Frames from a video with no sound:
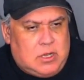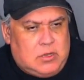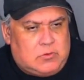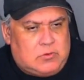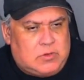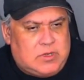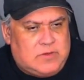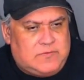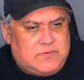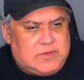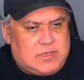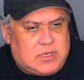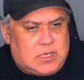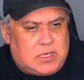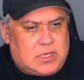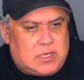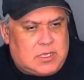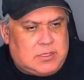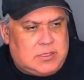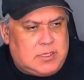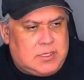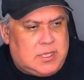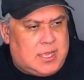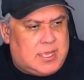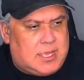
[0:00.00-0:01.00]

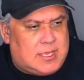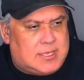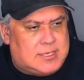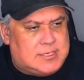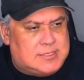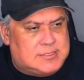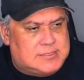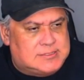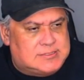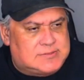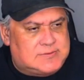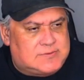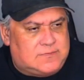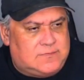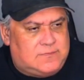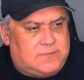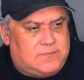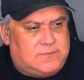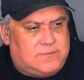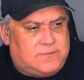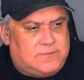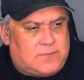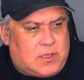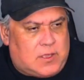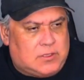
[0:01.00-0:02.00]
Rivian has
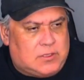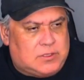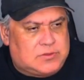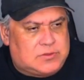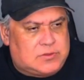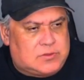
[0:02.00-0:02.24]
followed